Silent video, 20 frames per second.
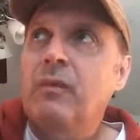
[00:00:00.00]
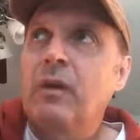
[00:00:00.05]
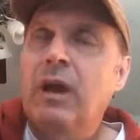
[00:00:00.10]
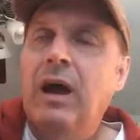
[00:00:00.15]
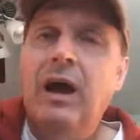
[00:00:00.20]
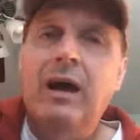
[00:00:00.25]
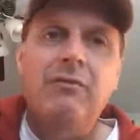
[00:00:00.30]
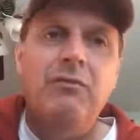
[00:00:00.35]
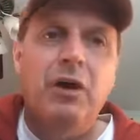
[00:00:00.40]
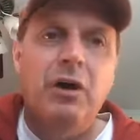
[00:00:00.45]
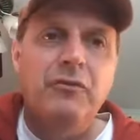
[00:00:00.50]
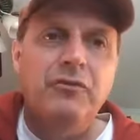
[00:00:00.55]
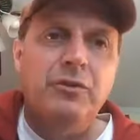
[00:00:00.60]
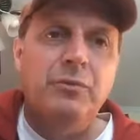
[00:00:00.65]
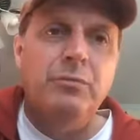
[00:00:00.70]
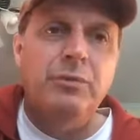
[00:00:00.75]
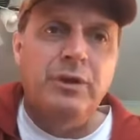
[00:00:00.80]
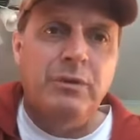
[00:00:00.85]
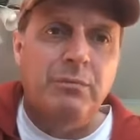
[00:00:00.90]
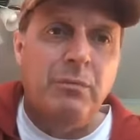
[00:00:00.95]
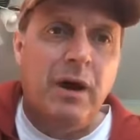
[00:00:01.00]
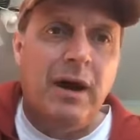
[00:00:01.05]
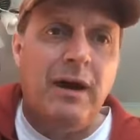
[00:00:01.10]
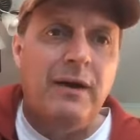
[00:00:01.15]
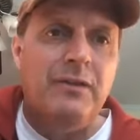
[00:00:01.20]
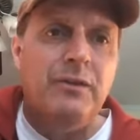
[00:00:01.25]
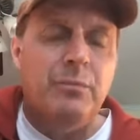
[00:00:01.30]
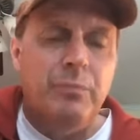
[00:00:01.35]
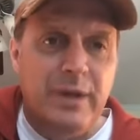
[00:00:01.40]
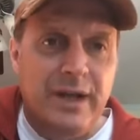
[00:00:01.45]
I've often been by
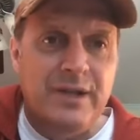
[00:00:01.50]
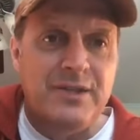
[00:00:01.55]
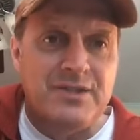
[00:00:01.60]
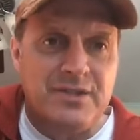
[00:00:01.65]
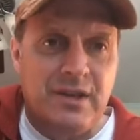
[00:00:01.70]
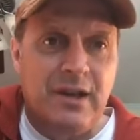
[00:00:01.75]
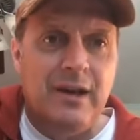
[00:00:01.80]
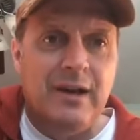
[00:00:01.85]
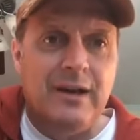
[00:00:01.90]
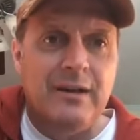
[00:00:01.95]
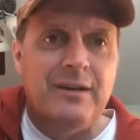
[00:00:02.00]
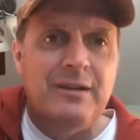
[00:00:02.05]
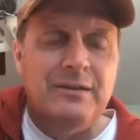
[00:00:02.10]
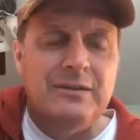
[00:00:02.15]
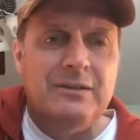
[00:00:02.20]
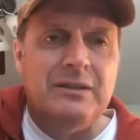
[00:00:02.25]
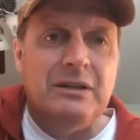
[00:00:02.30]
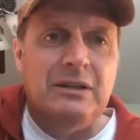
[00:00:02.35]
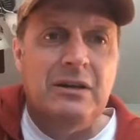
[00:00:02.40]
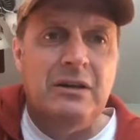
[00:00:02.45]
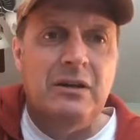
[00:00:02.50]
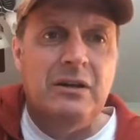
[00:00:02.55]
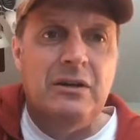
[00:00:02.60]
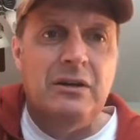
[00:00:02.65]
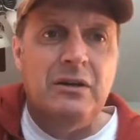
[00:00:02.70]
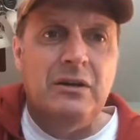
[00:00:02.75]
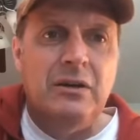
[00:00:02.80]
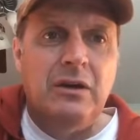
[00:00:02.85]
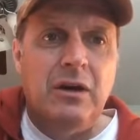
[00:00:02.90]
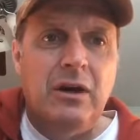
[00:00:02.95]
the bedside
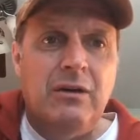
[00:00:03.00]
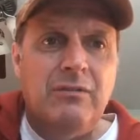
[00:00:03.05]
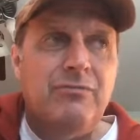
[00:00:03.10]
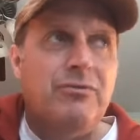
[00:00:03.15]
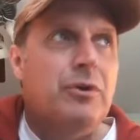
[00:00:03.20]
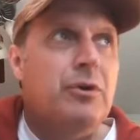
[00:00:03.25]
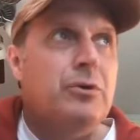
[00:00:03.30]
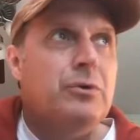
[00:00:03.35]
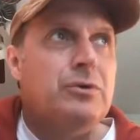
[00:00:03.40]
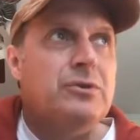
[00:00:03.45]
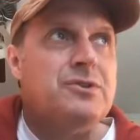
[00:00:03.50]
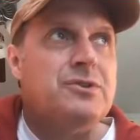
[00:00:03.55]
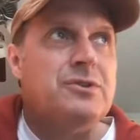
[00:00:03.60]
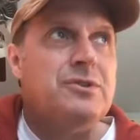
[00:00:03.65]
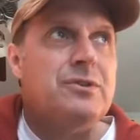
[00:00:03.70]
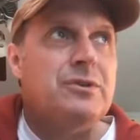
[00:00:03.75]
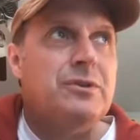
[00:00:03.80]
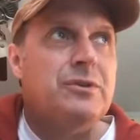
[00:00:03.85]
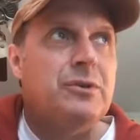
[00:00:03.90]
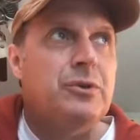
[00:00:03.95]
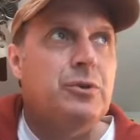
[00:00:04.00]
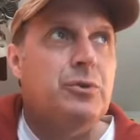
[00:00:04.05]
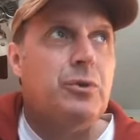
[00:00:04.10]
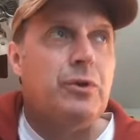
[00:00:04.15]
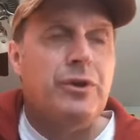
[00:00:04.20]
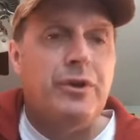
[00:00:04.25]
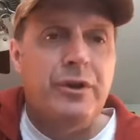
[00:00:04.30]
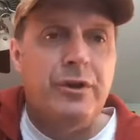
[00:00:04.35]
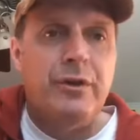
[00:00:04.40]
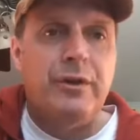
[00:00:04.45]
of folks who
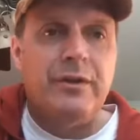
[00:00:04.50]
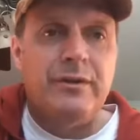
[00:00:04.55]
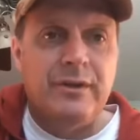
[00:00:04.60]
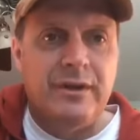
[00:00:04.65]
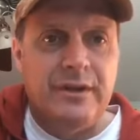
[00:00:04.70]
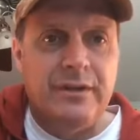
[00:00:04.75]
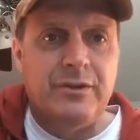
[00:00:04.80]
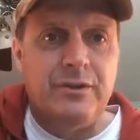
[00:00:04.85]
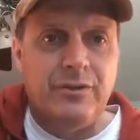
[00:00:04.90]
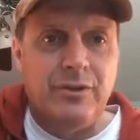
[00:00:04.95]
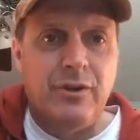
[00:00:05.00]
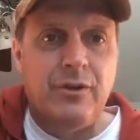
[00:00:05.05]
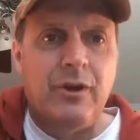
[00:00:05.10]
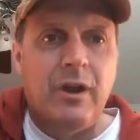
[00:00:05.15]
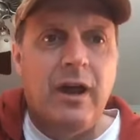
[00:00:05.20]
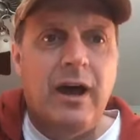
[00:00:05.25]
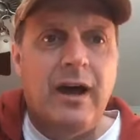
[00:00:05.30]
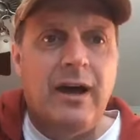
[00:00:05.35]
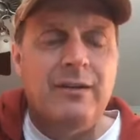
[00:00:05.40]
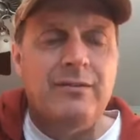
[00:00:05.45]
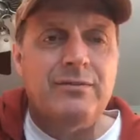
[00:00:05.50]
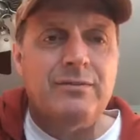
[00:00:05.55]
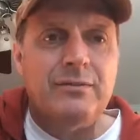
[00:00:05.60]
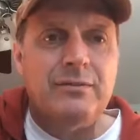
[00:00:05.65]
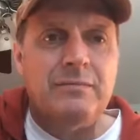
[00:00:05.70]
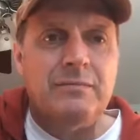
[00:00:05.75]
are nearing the end of their life.